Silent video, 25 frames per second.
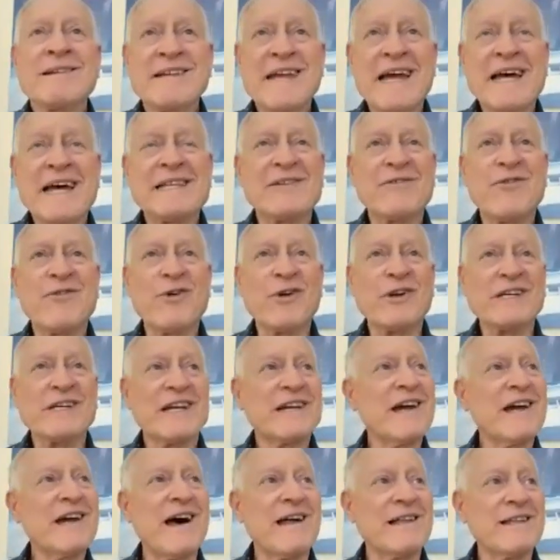
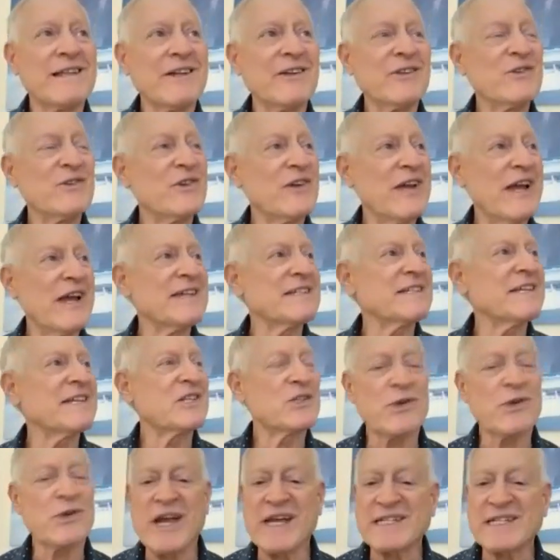California college as a
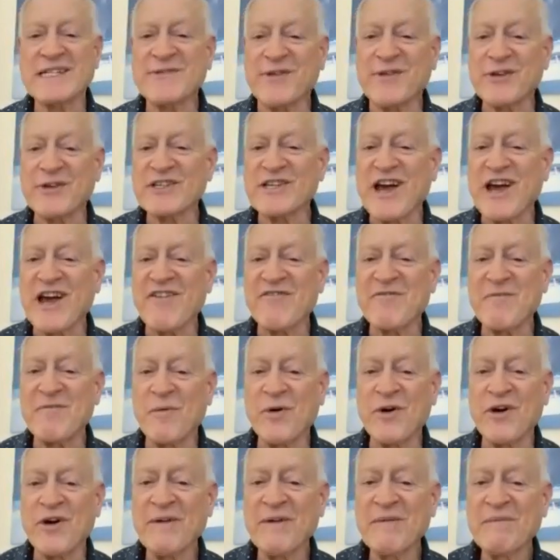transfer
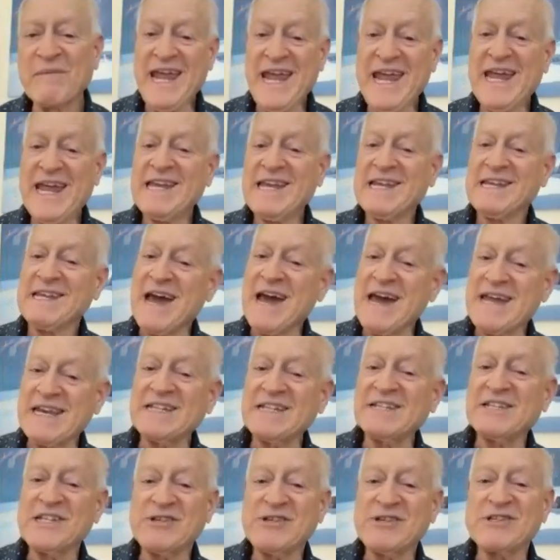sophomore and got
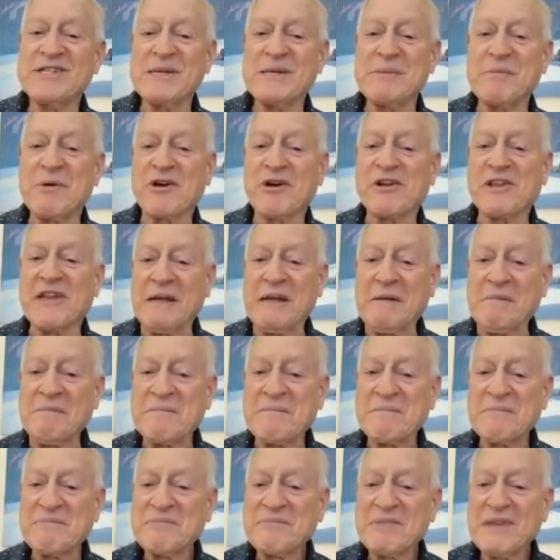into UC Berkeley.
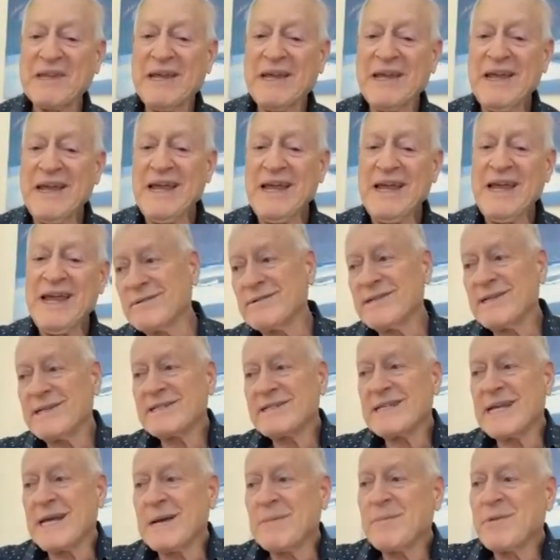
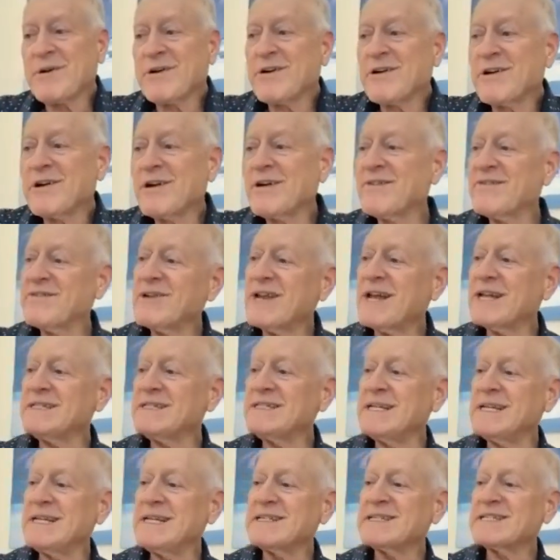December of
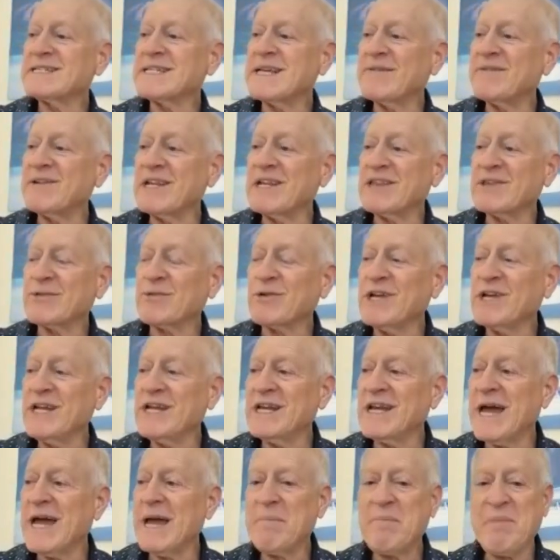
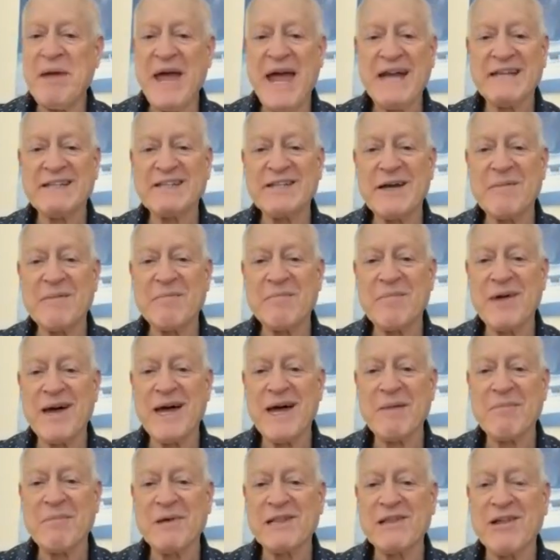1973, I packed up
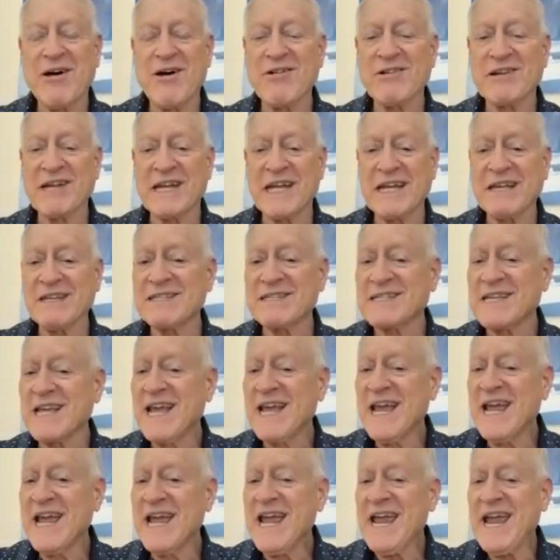my belongings
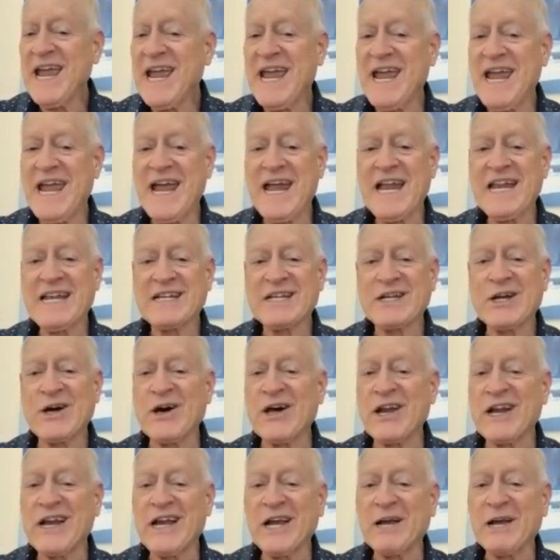and
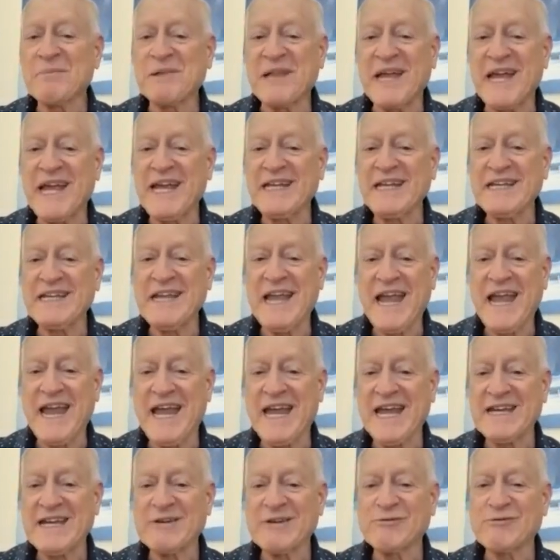caught an airplane
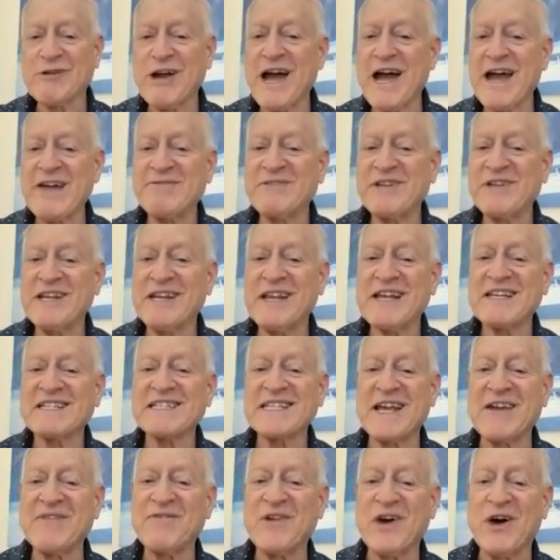and arrived at
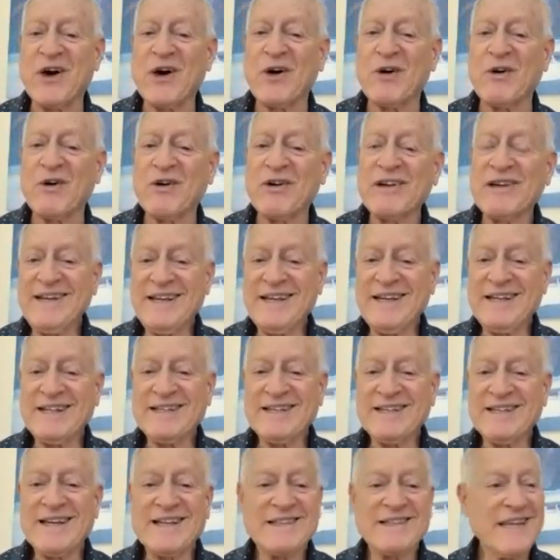SFO
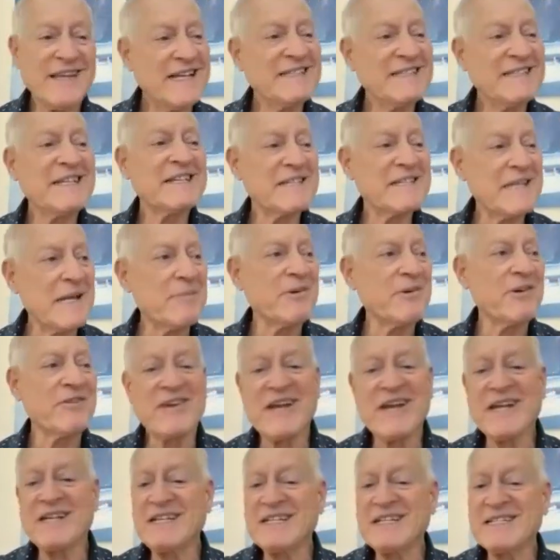in late December of
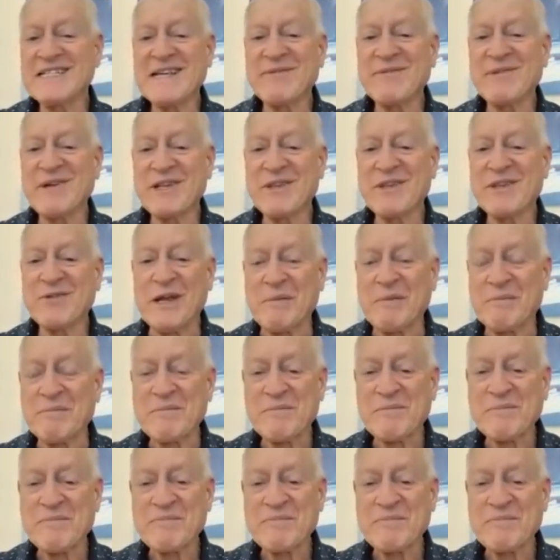1973.